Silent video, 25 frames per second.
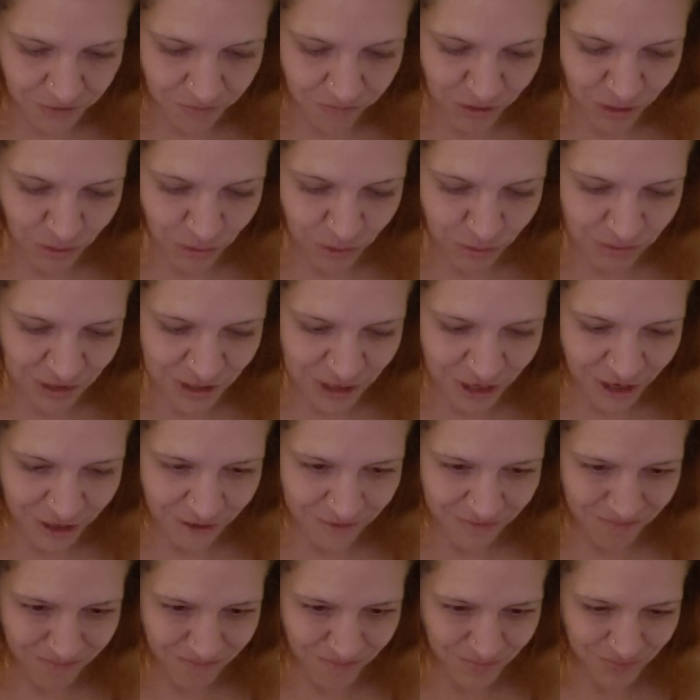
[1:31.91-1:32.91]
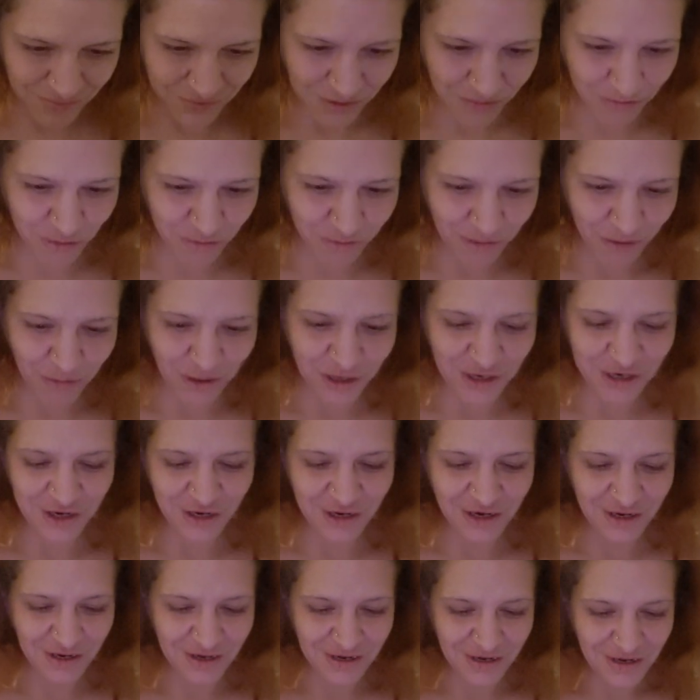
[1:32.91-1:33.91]
Bear with me, y'all. I'm putting my
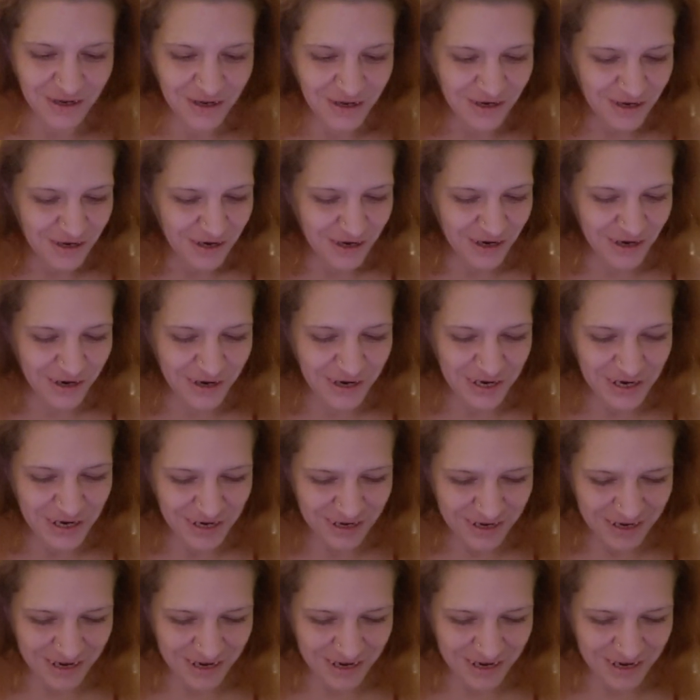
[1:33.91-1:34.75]
pen in. All right.